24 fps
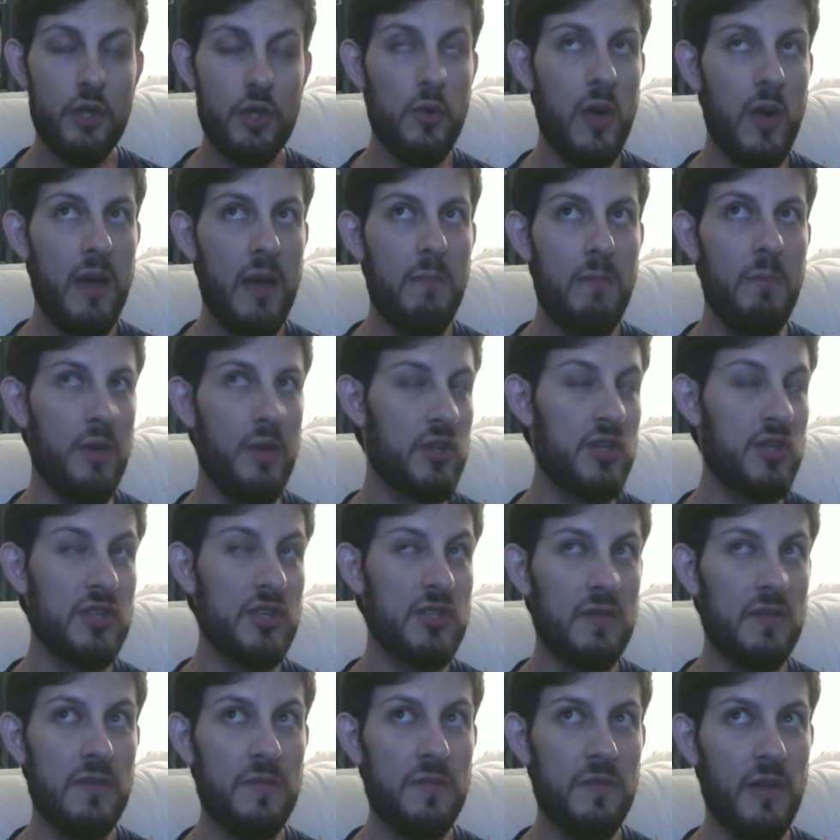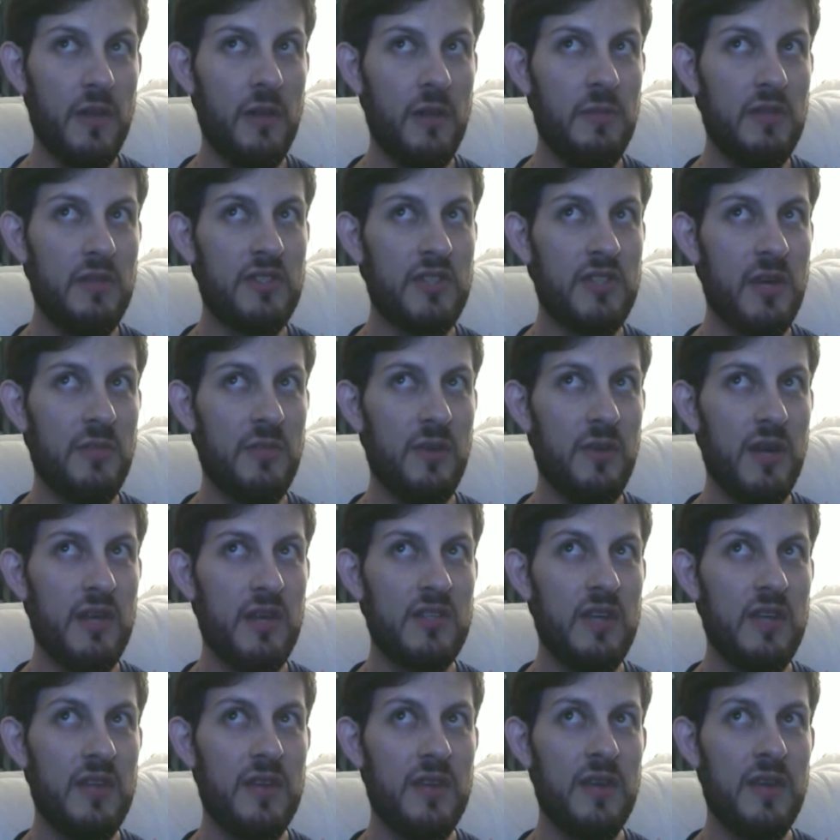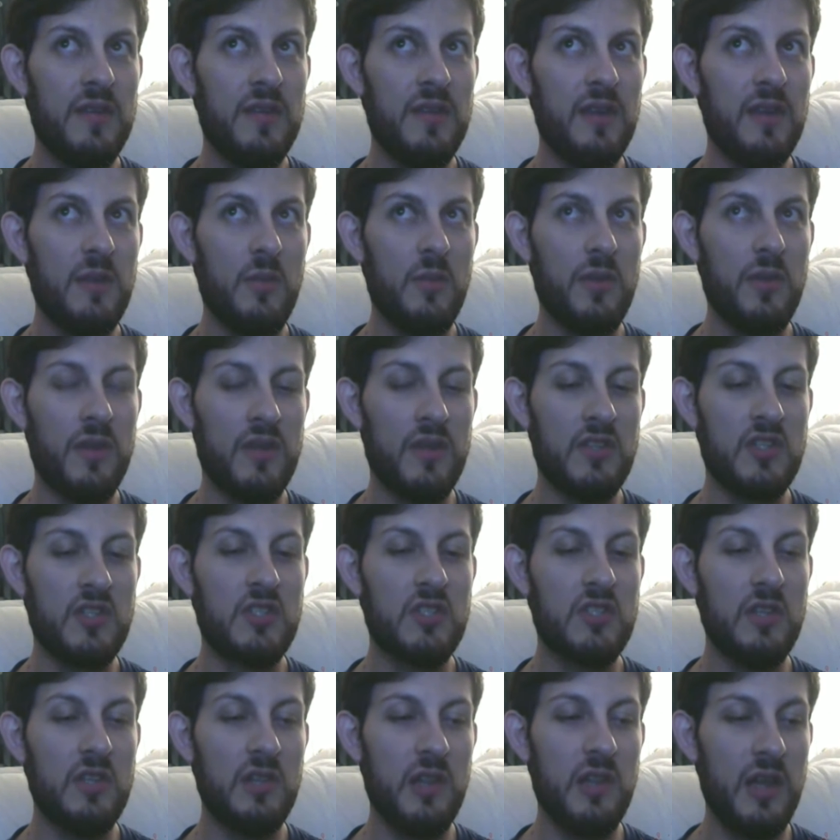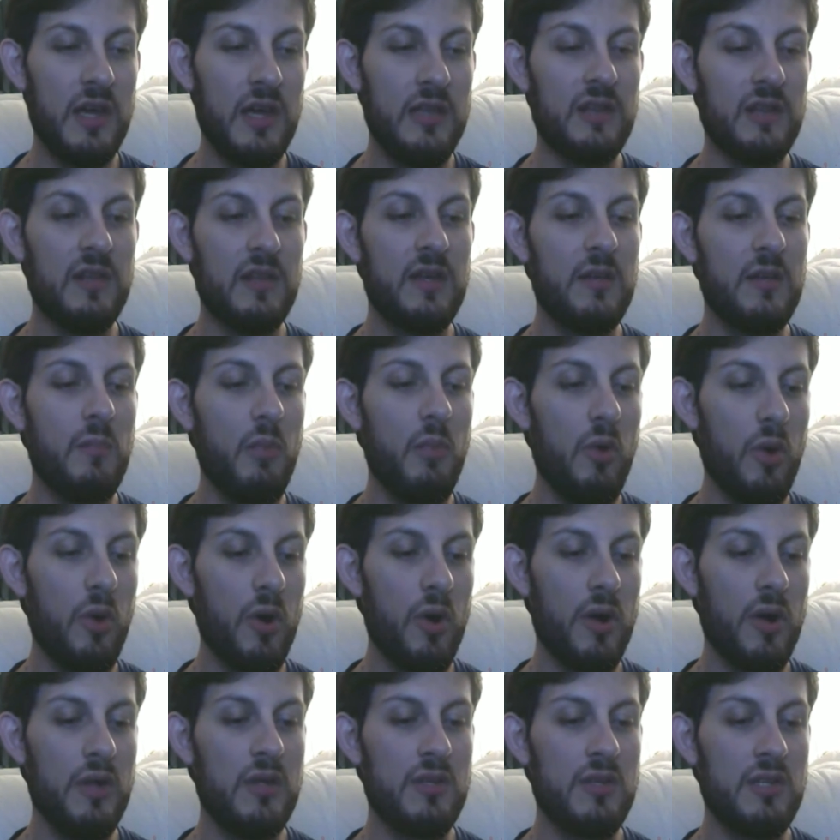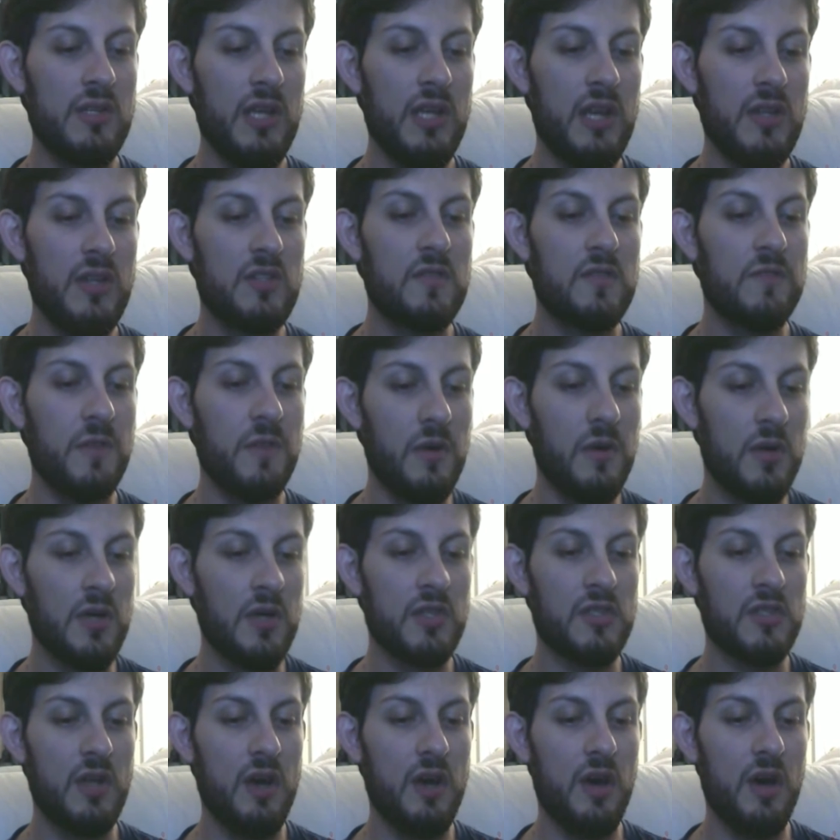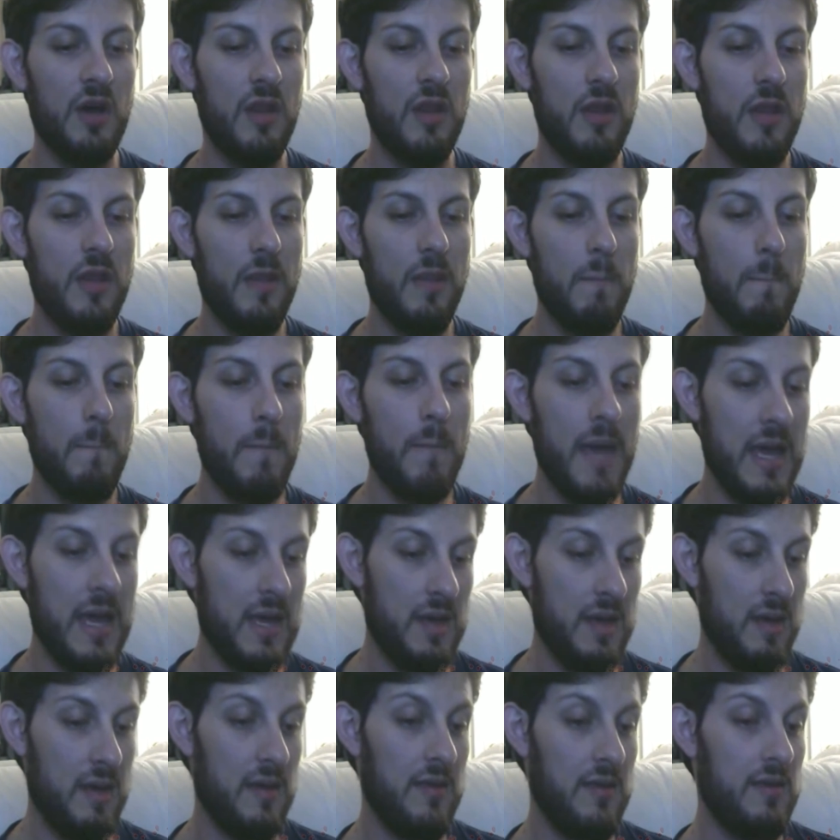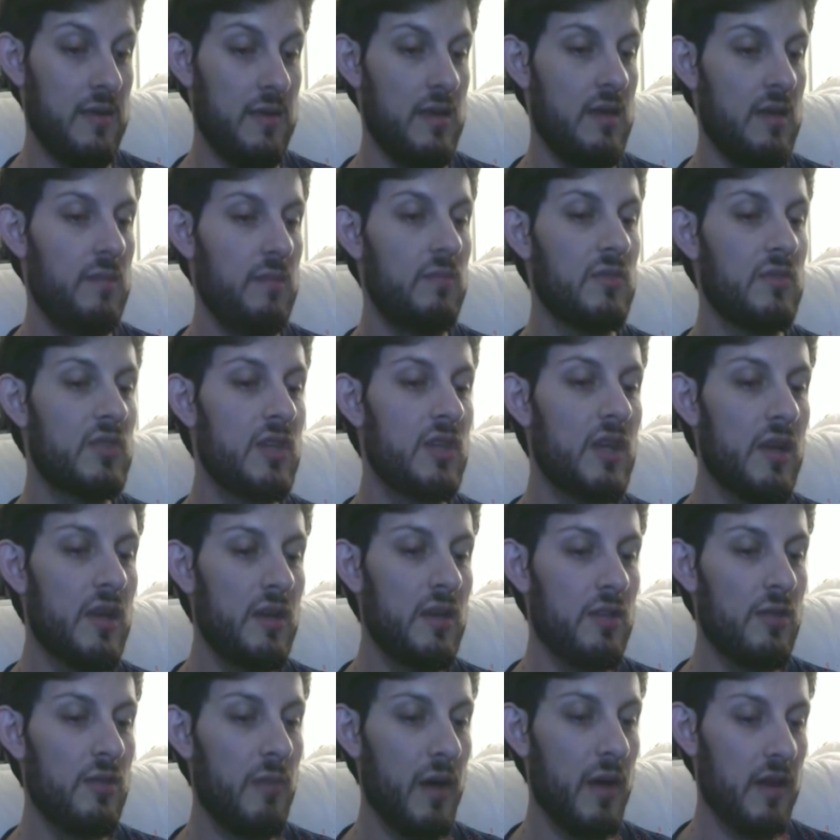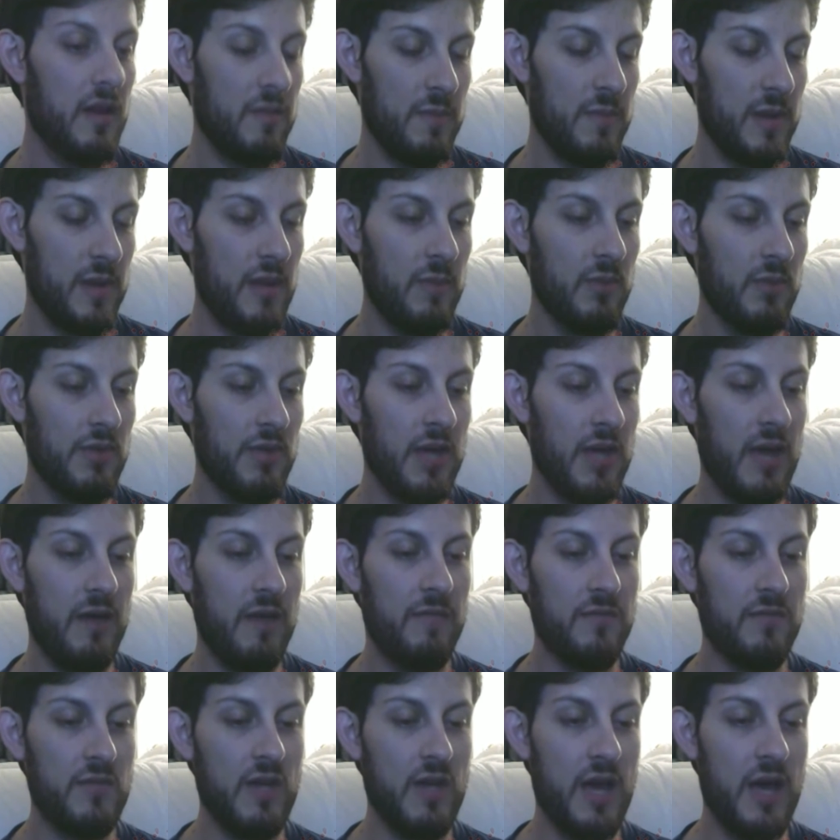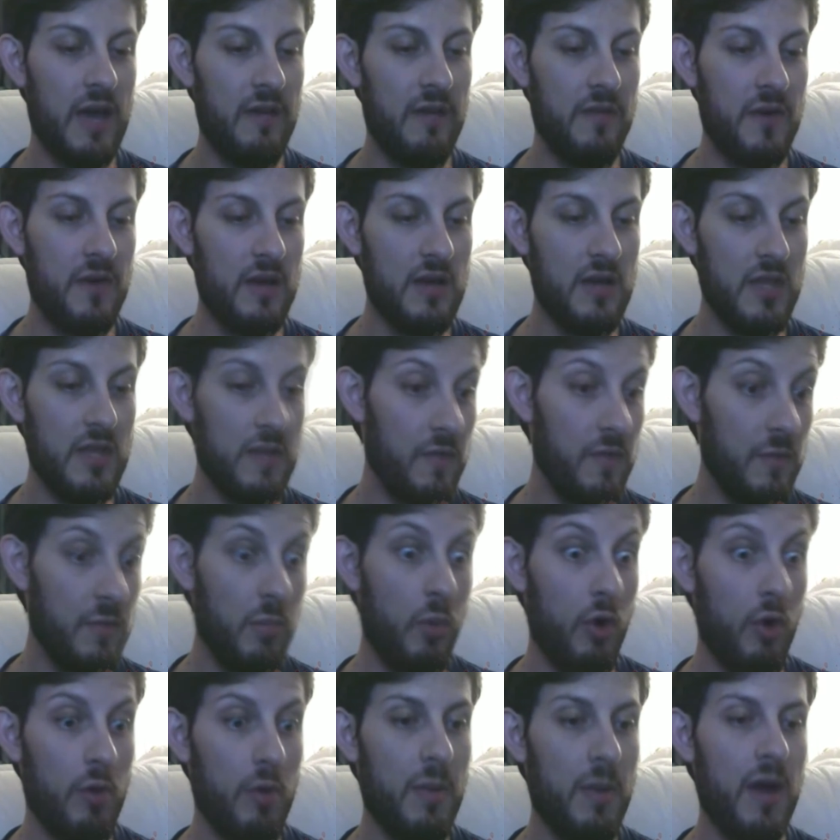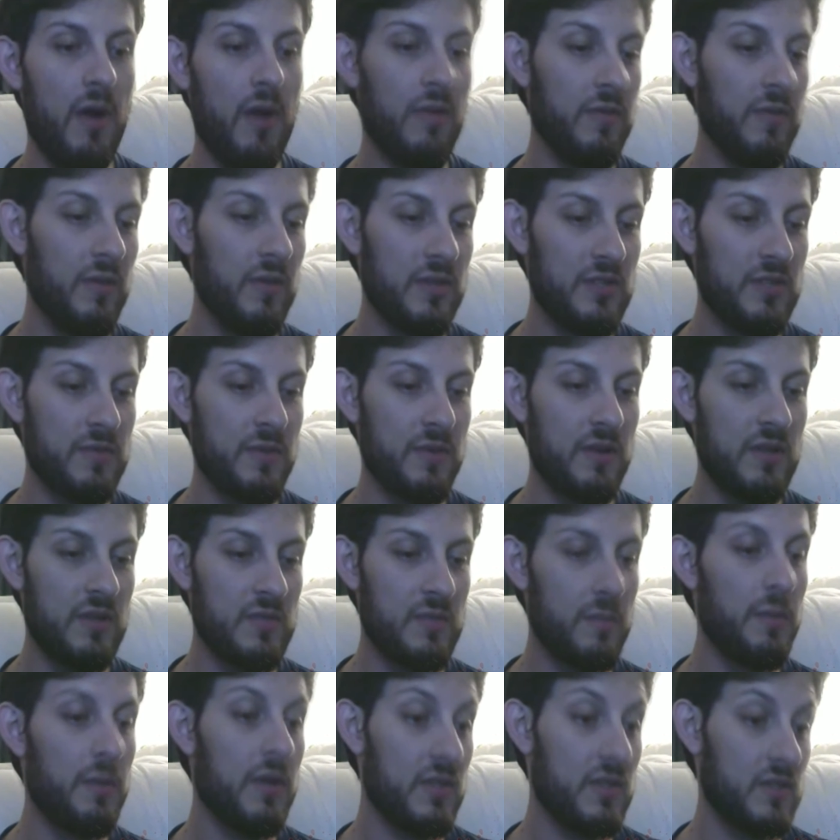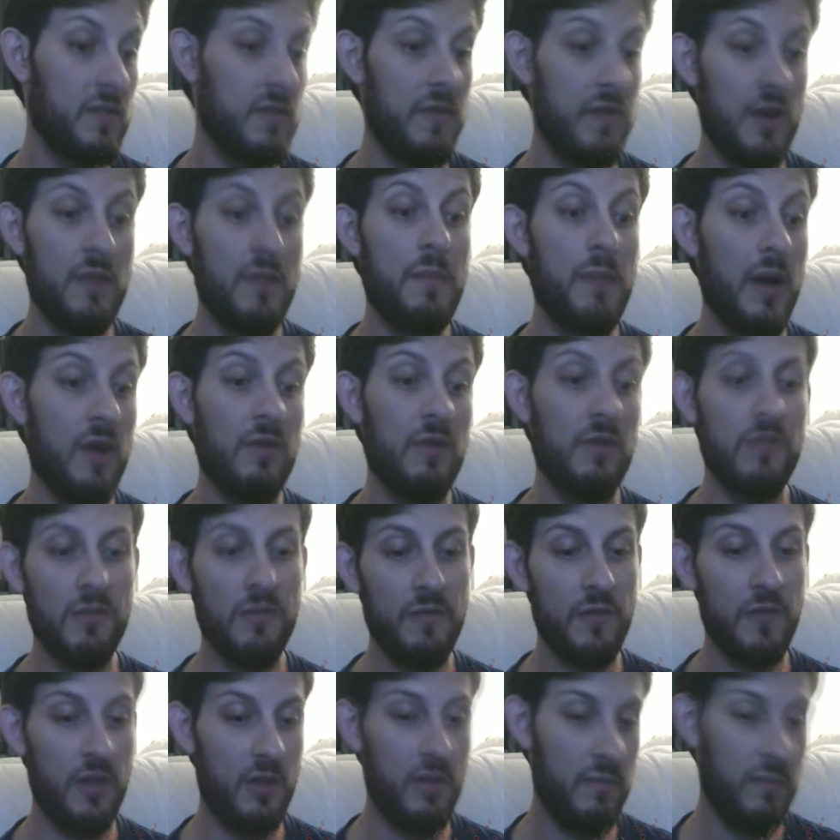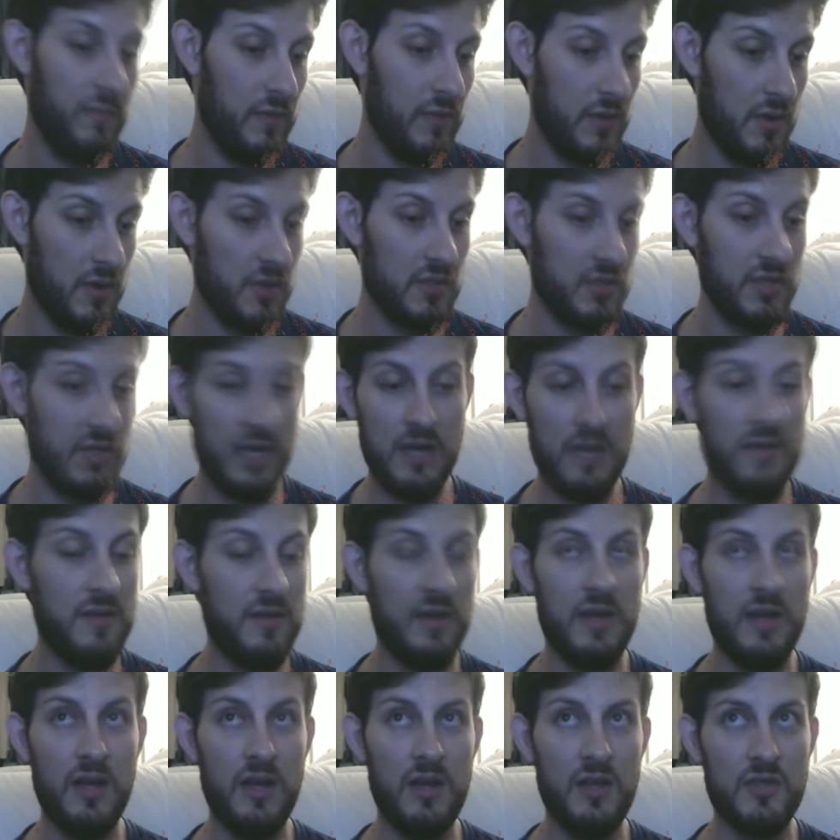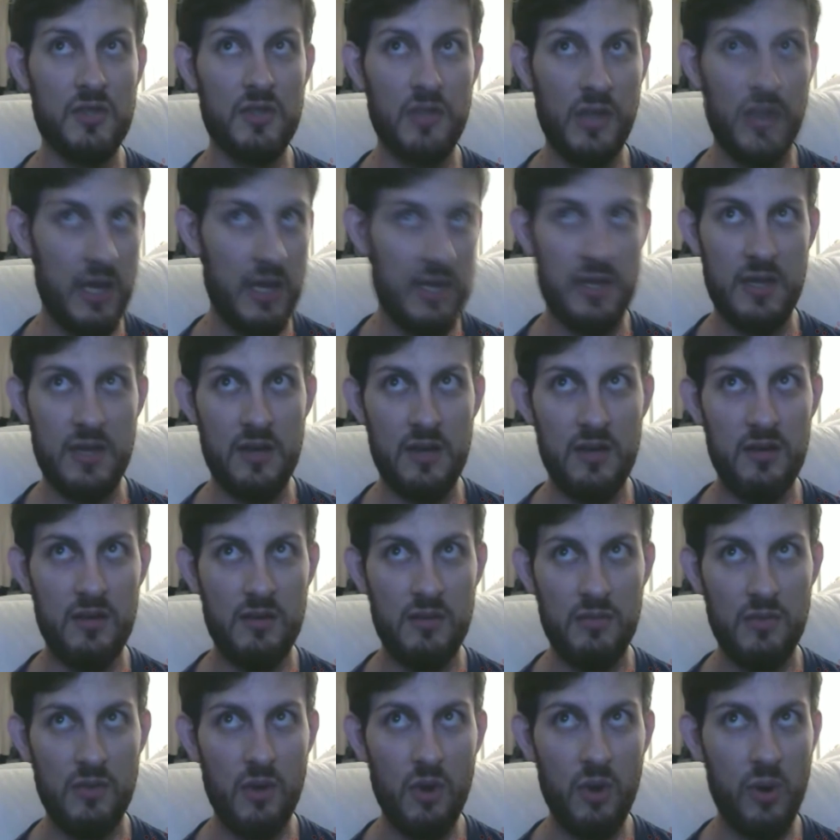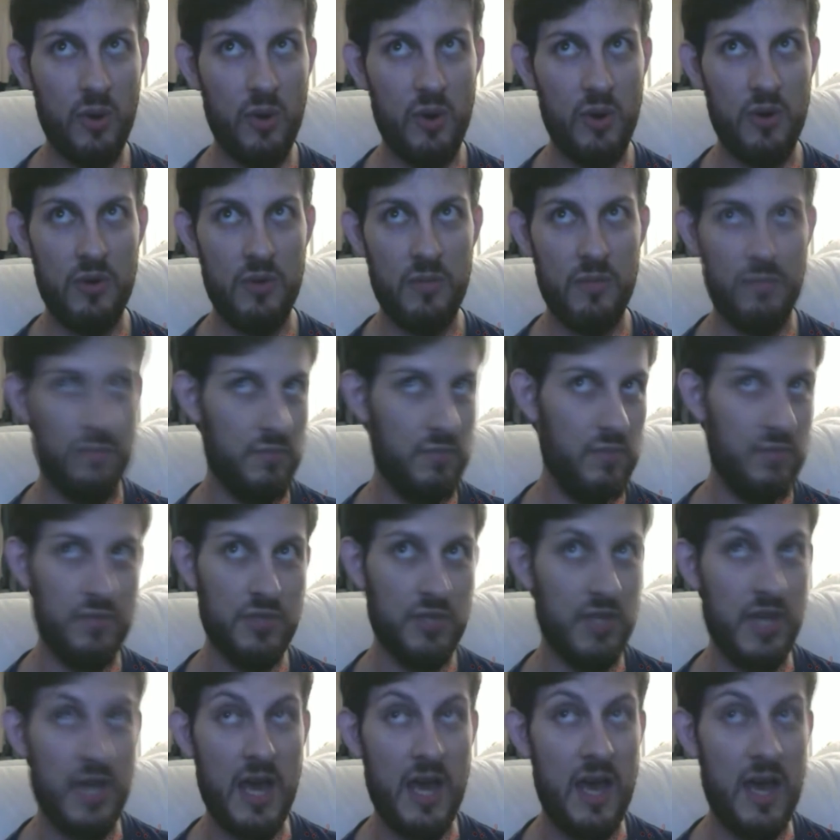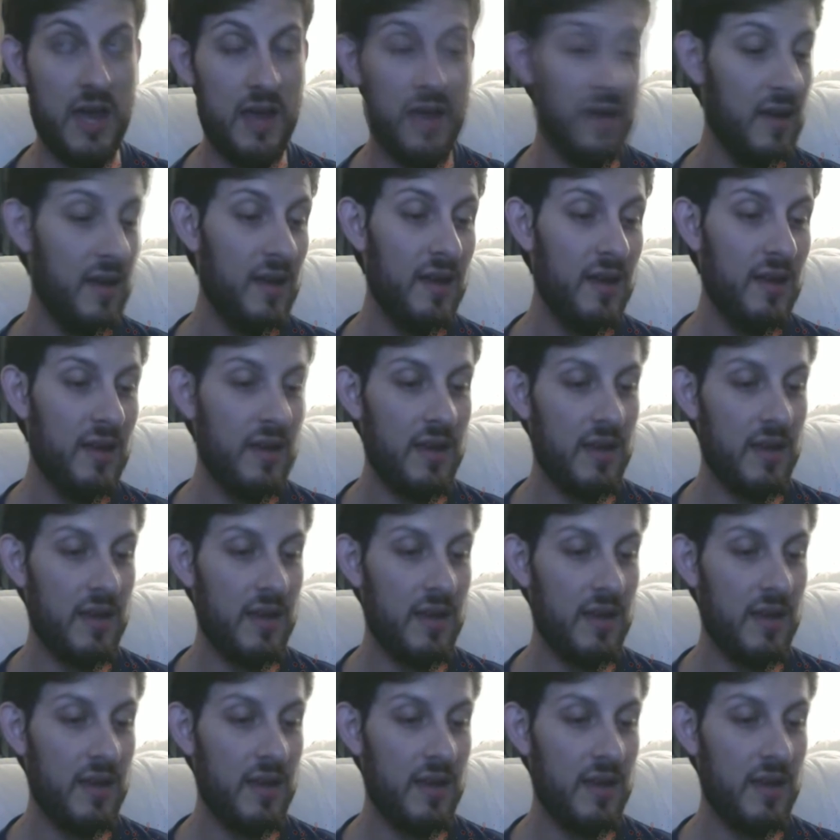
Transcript: too ambitious of a film in some ways. I think that with a slightly more intense focus on the main themes, you might have been able to have an even more powerful experience. But it's a very powerful film. There isn't anything else like it in horror today,